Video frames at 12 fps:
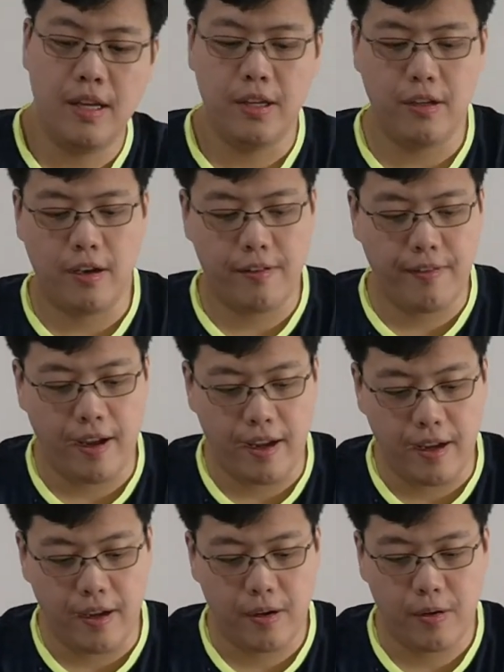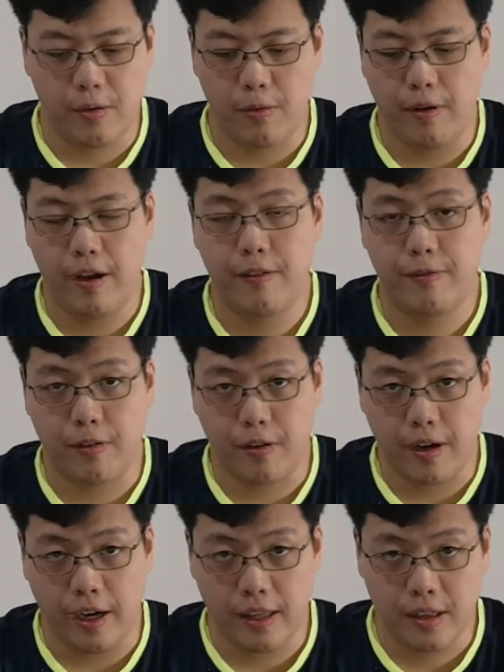You have a way
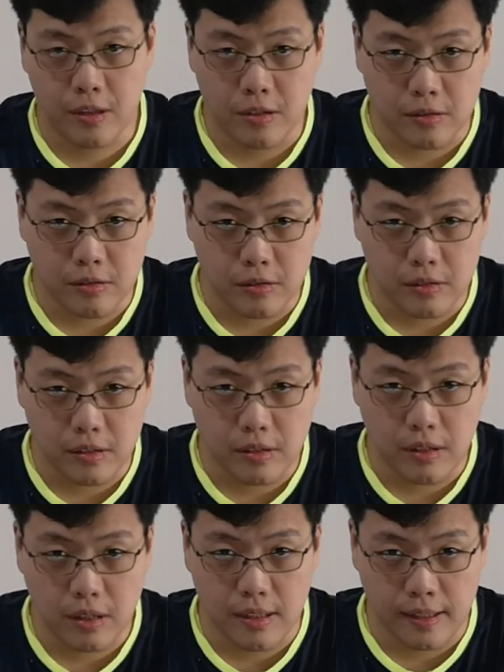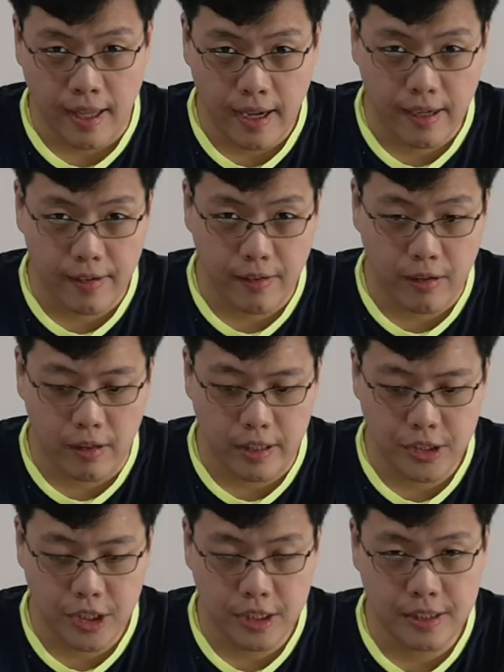for it to detect
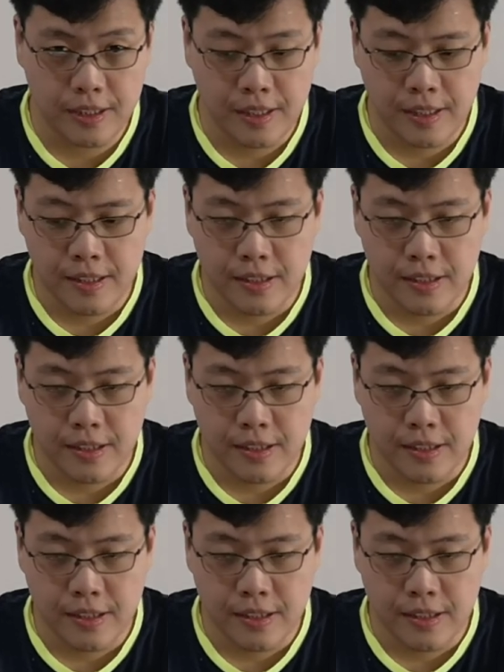collision.